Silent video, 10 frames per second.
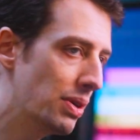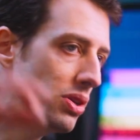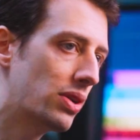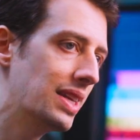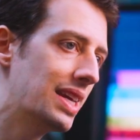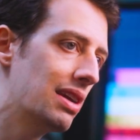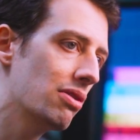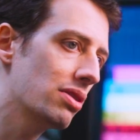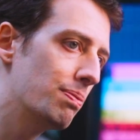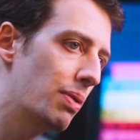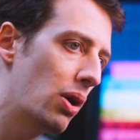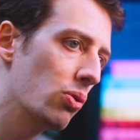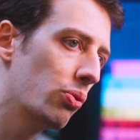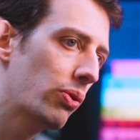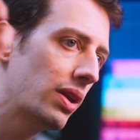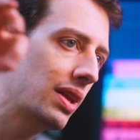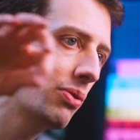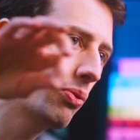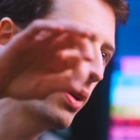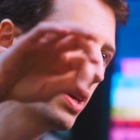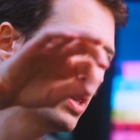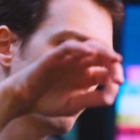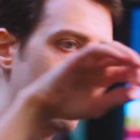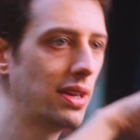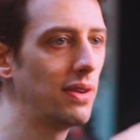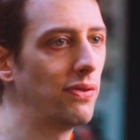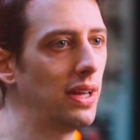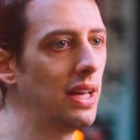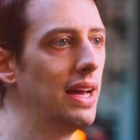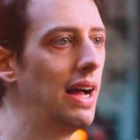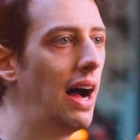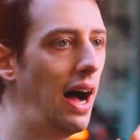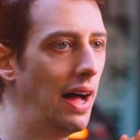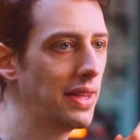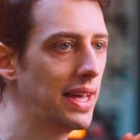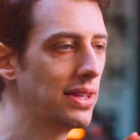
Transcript: but you can hear the bow really, really definitively on the